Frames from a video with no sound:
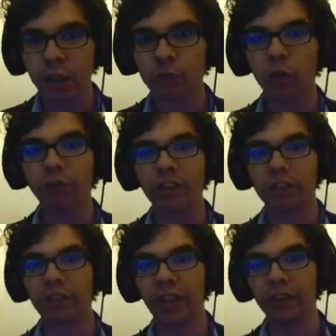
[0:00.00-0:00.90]
each one of these
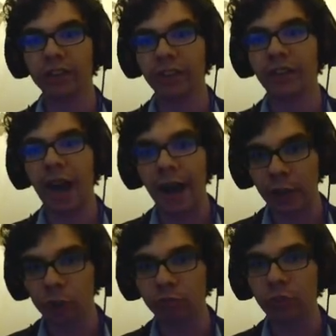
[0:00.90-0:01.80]
cells an
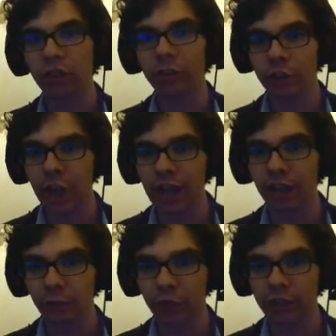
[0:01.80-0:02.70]
actual
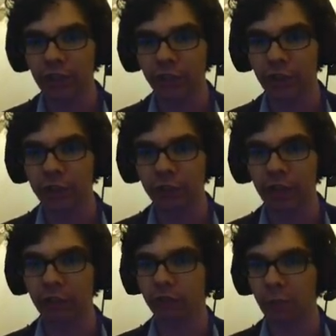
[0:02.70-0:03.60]
jail for the server. So
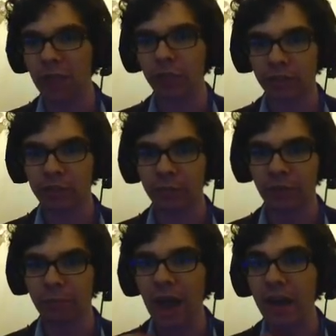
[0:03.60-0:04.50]
like if a player does
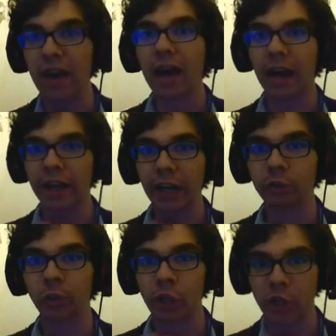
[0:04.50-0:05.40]
something bad, I can
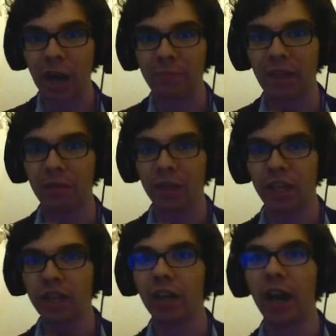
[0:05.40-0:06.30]
actually trap them in
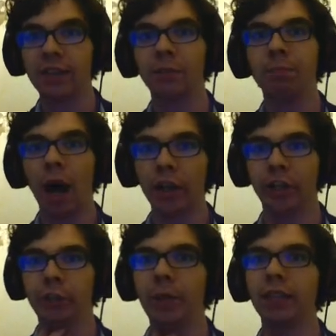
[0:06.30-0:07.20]
here as a
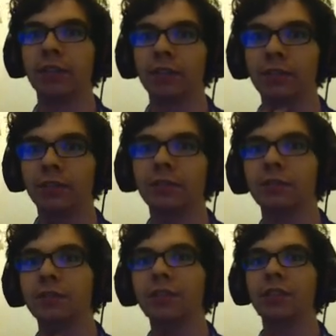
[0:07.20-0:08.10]
punishment.
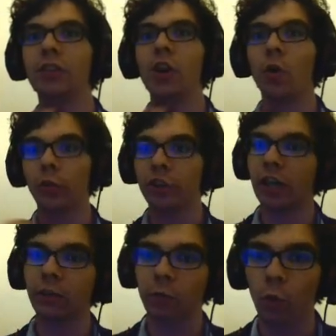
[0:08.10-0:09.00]
Which is
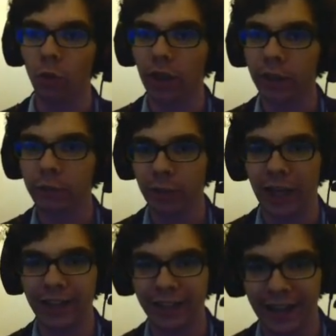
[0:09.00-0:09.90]
kind of cool, actually. I
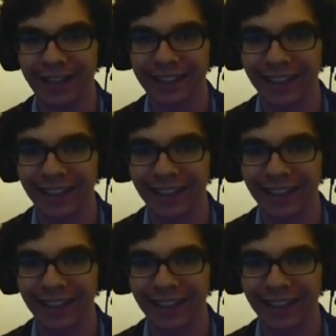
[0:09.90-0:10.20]
kind of like